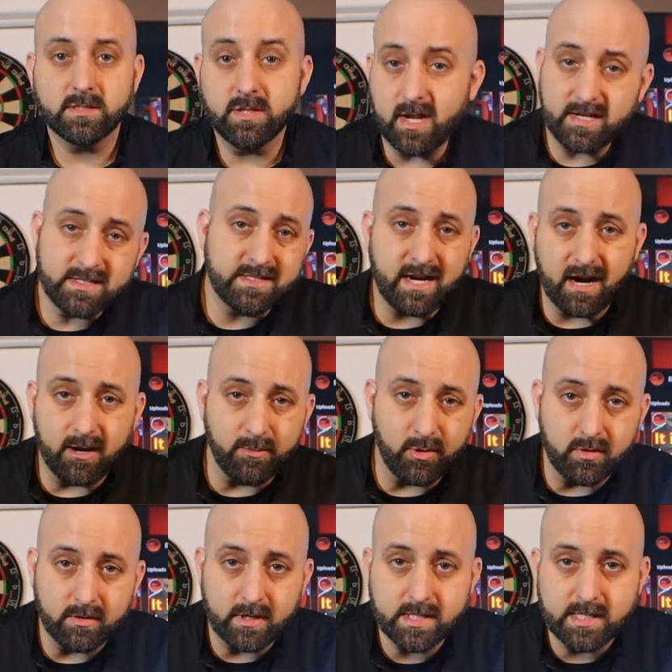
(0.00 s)
It's not as
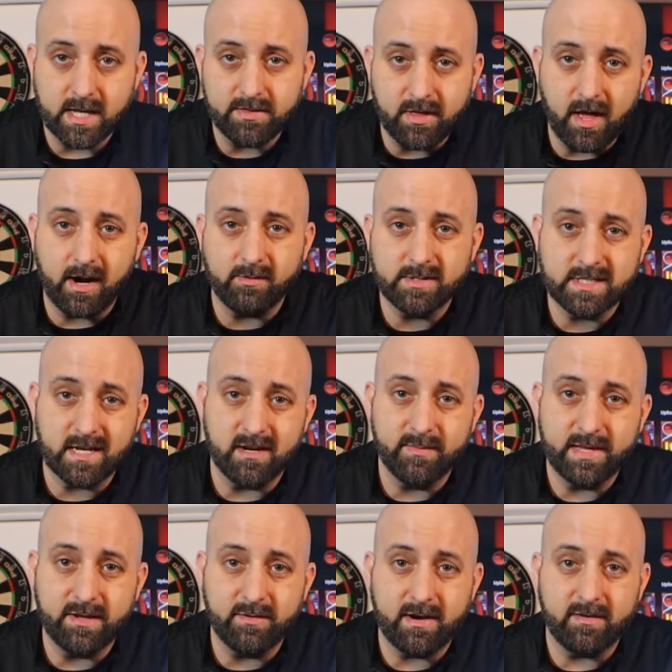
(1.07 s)
terrible as I thought it was gonna
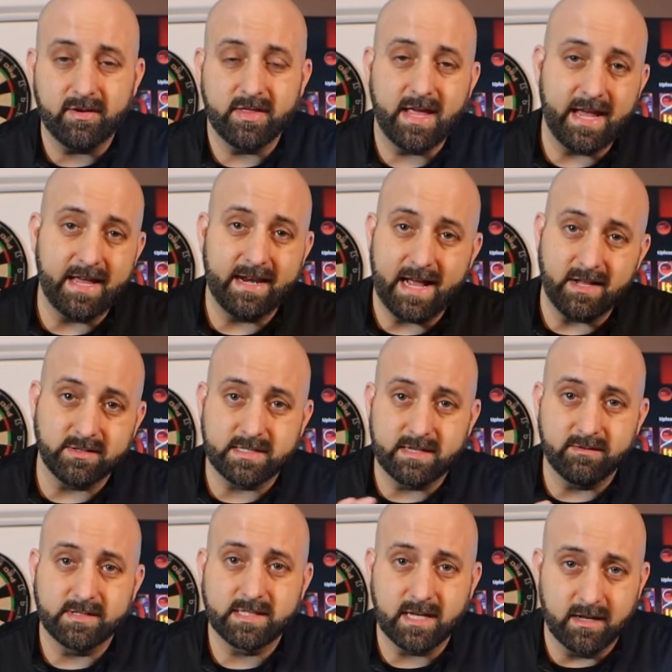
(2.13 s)
be whenever they announced
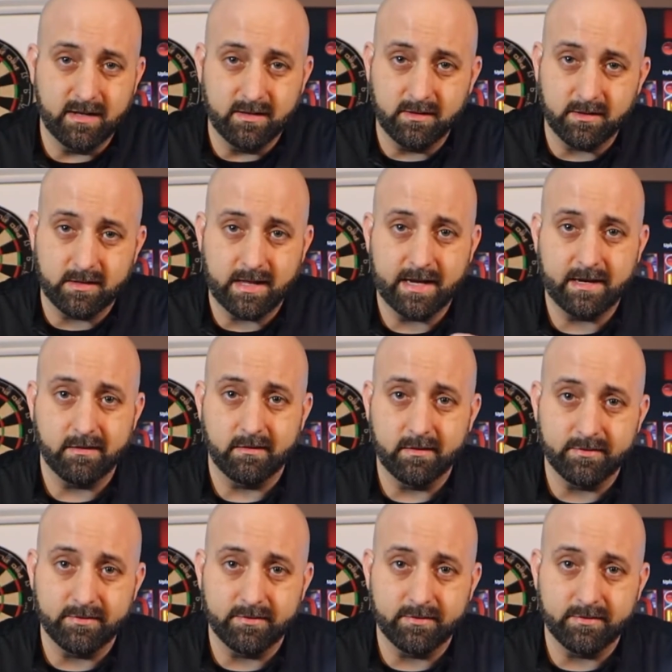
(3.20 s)
it was gonna look like a